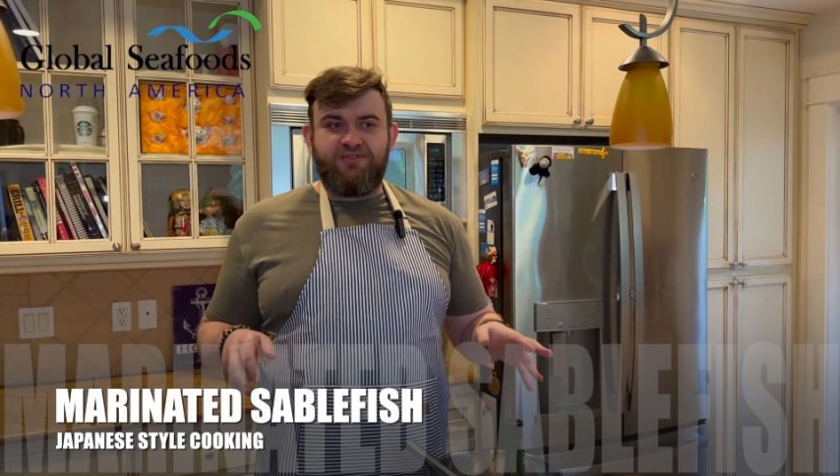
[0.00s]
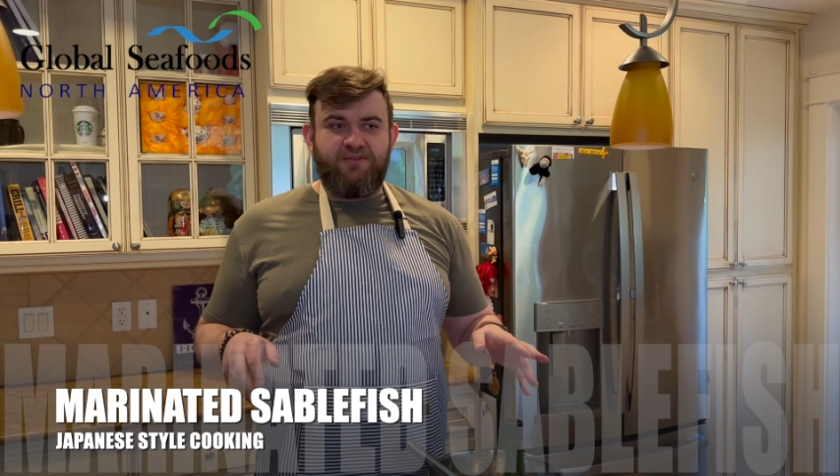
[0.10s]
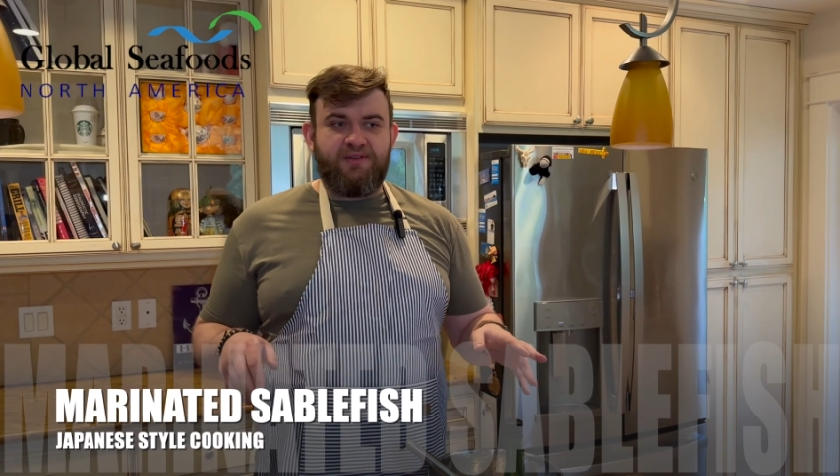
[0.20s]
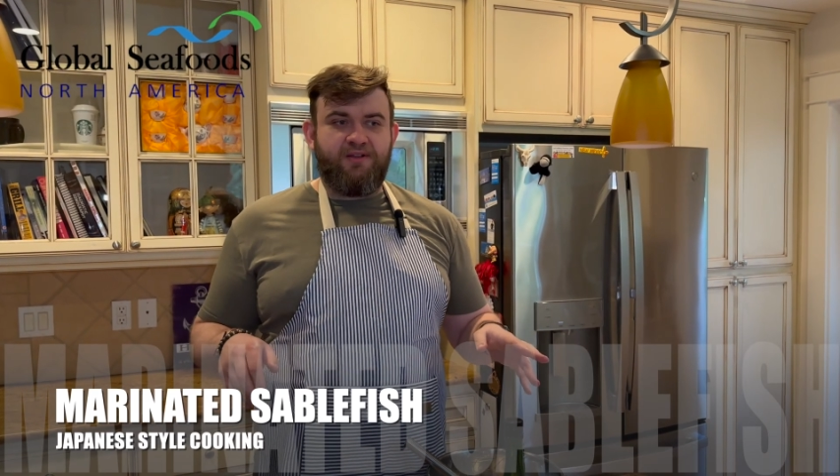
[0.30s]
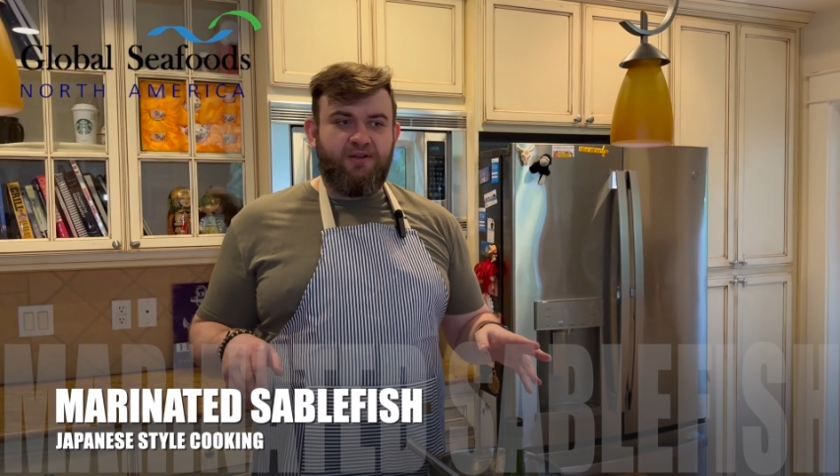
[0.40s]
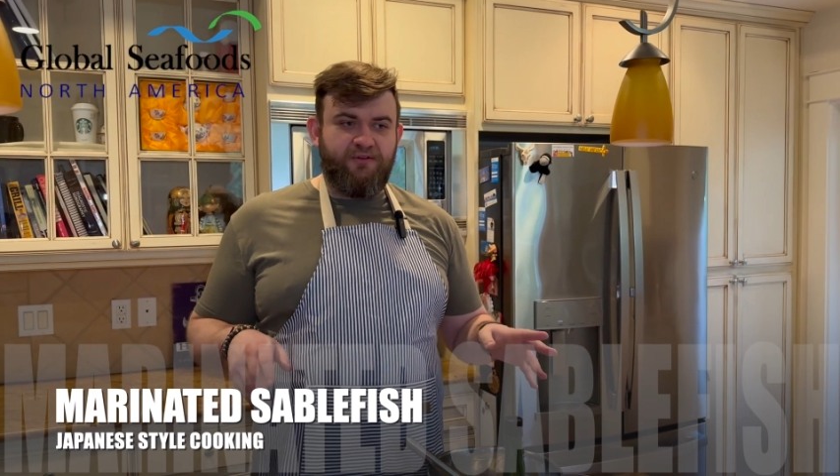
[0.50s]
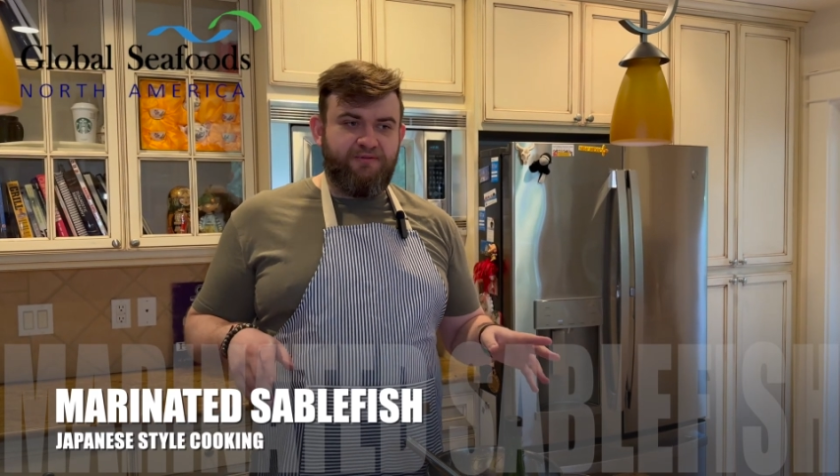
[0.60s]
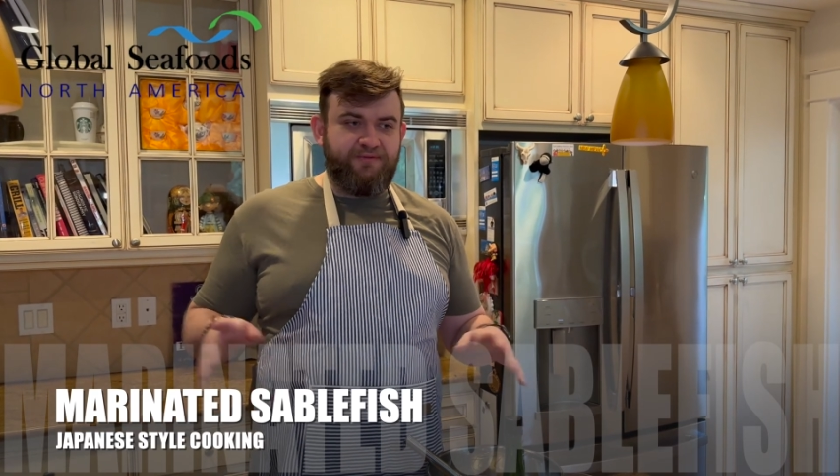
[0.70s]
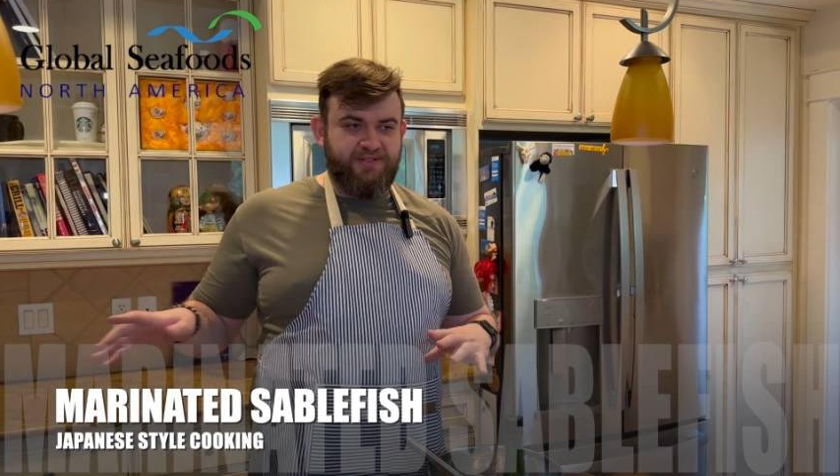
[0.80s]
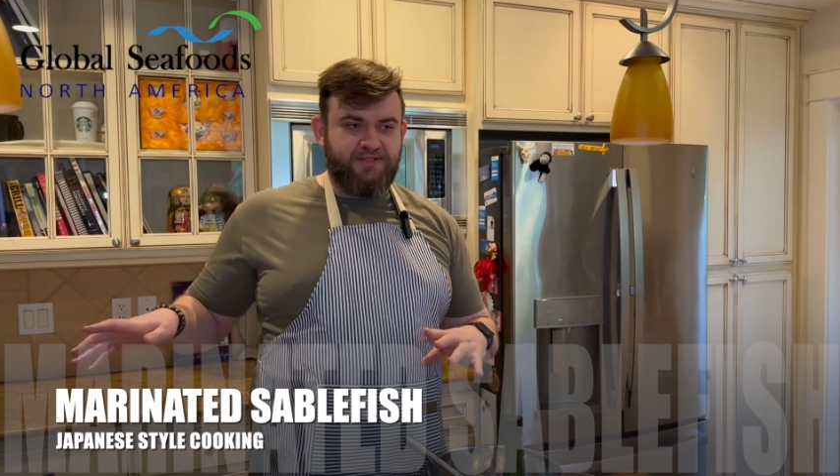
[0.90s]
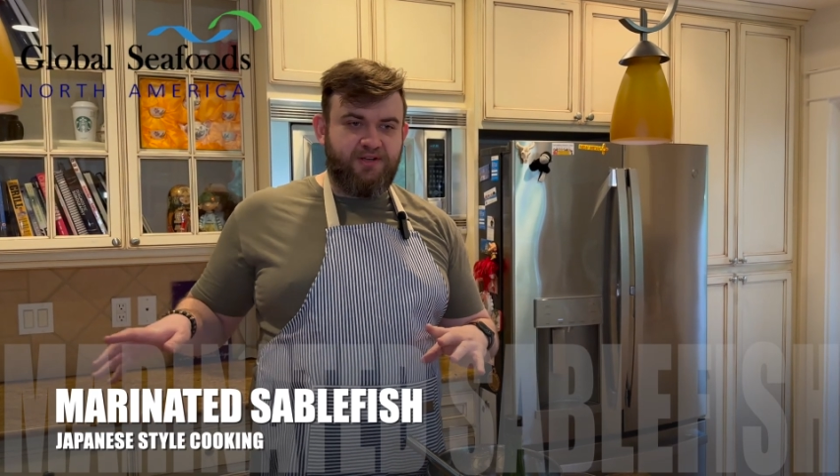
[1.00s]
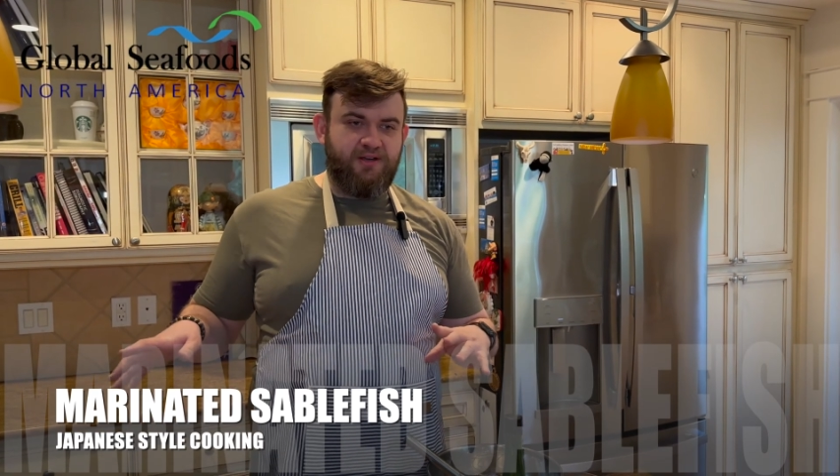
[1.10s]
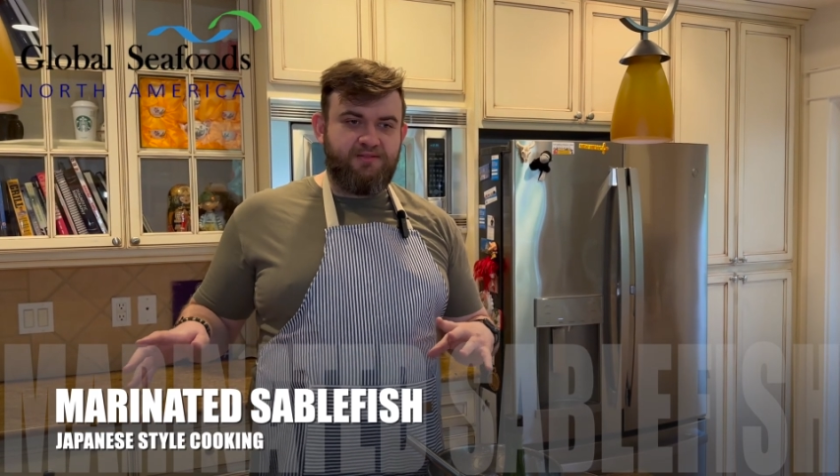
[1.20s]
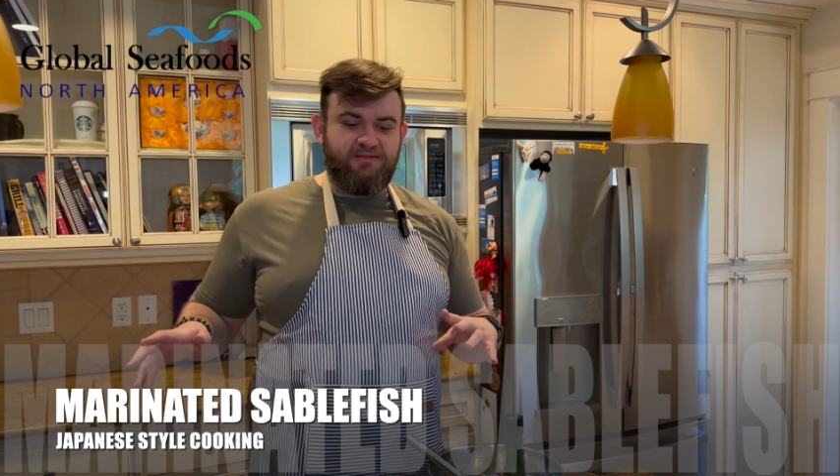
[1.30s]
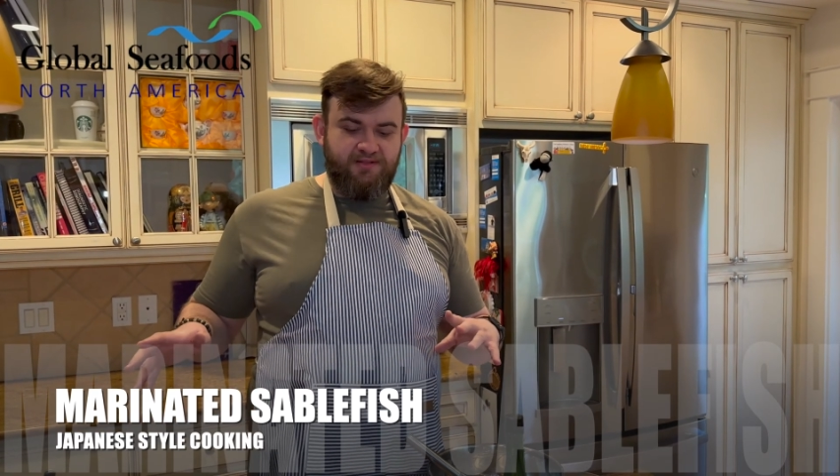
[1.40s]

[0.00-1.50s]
so they thought, oh, this is cod.